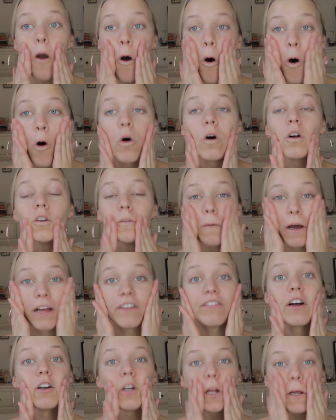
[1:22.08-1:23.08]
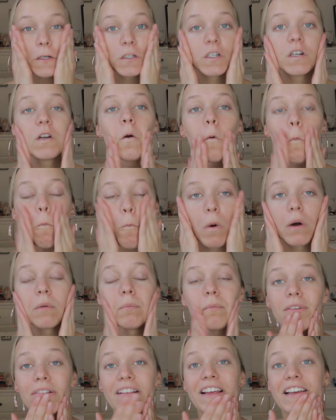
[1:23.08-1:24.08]
holds my foundation in
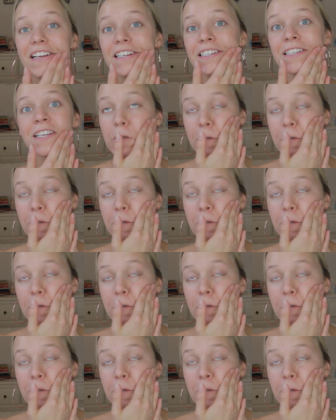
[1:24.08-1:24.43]
one place